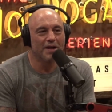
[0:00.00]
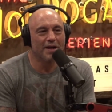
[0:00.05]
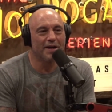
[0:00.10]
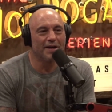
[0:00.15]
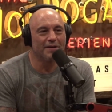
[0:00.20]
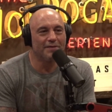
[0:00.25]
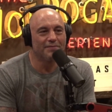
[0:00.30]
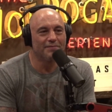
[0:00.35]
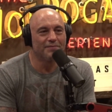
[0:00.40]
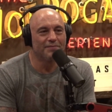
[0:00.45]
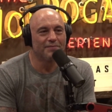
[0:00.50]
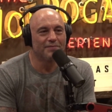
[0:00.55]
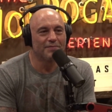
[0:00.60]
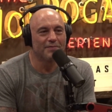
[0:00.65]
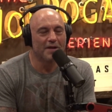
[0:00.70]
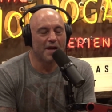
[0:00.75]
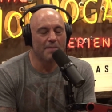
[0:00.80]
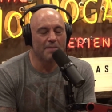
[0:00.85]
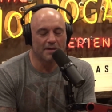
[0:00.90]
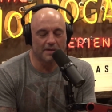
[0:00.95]
Yeah.
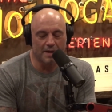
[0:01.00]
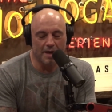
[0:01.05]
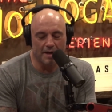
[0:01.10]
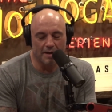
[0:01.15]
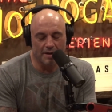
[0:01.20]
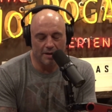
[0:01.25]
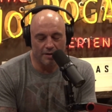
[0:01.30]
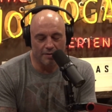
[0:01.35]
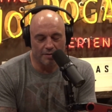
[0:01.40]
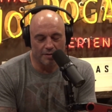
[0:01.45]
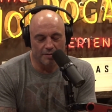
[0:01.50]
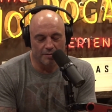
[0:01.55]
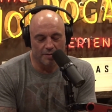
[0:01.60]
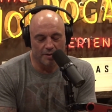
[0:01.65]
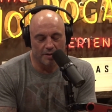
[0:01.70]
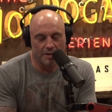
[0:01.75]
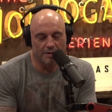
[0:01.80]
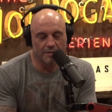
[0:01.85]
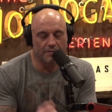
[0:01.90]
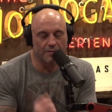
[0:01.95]
I'm excited that you're
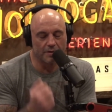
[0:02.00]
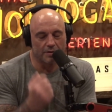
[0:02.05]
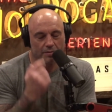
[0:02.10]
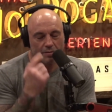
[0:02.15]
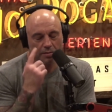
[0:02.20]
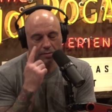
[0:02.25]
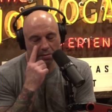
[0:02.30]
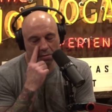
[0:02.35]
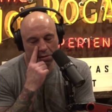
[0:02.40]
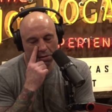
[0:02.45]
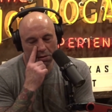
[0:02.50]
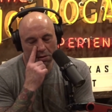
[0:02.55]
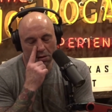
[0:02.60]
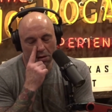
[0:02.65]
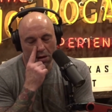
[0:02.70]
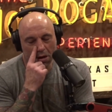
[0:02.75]
into it. It's really cool.